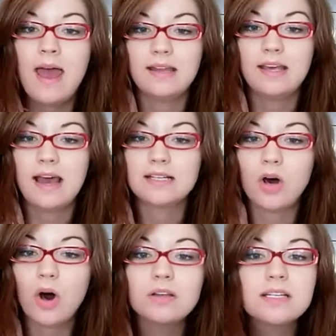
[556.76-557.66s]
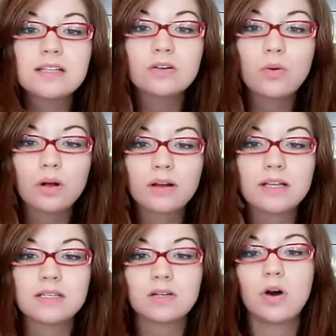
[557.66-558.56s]
and he has all these little
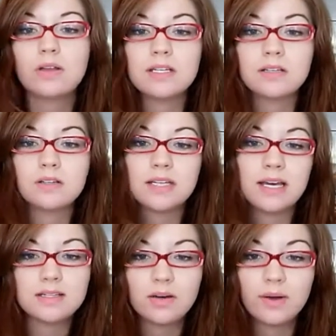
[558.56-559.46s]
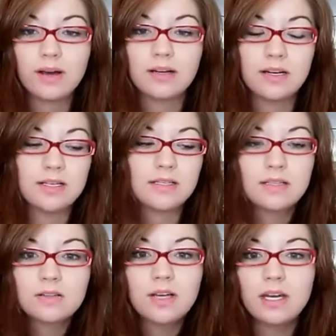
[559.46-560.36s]
organs and all these little things going on in his
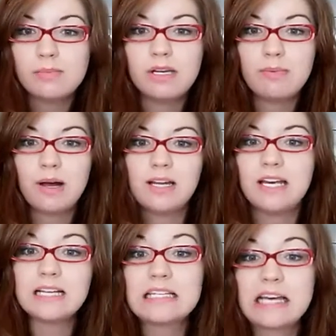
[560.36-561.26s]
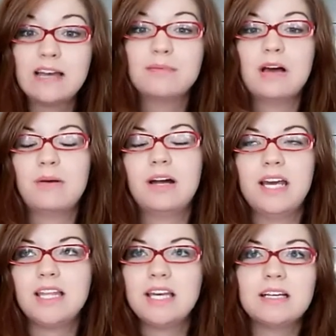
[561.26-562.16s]
little itty-bitty body inside my
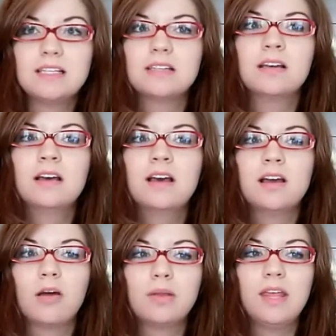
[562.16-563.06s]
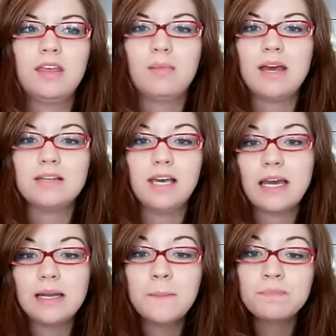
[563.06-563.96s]
body. I think it's completely
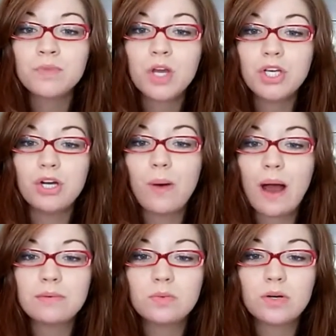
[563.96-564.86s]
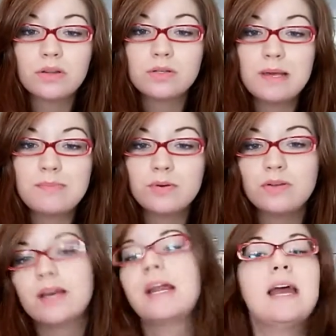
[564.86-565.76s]
amazing. And you know, I was one of those people
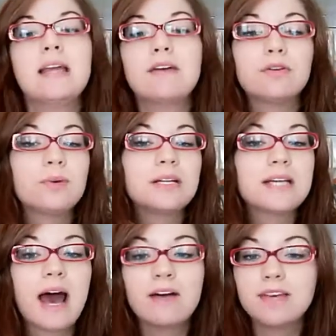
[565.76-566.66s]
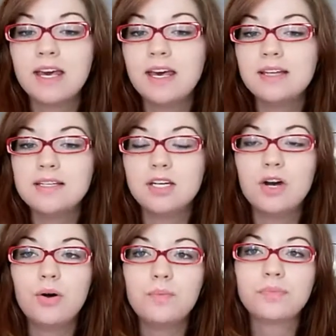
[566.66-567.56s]
that I never wanted to have kids, you
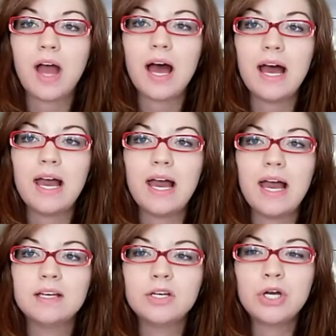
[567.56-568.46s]
know. I